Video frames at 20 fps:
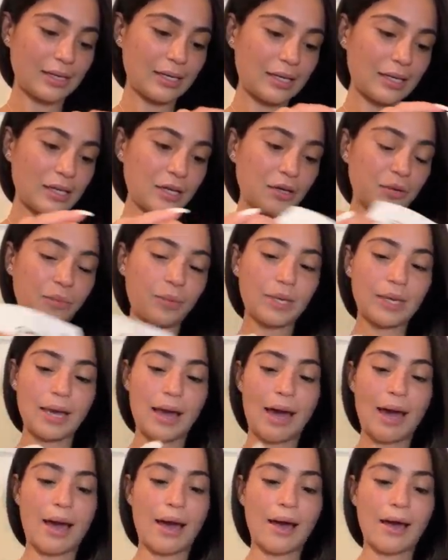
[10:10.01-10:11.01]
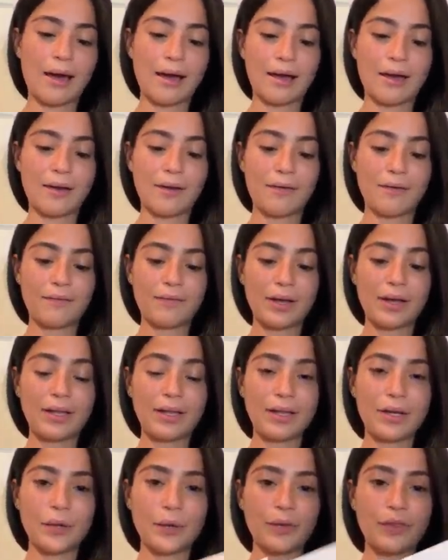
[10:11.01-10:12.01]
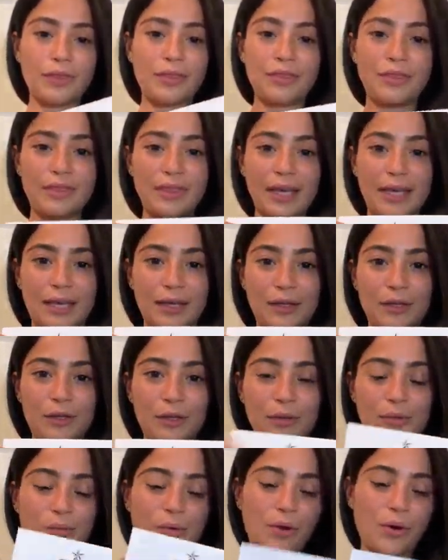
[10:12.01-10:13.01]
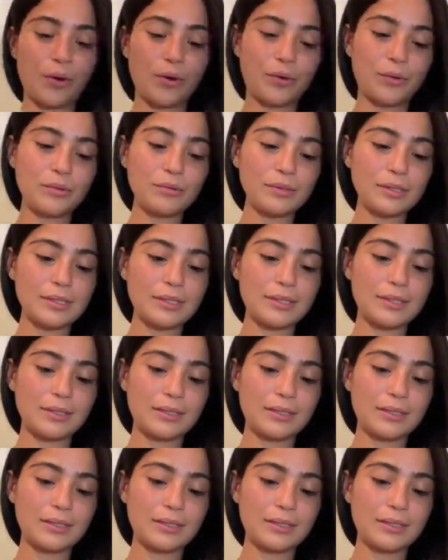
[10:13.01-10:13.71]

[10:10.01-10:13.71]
Here we have a little thank you note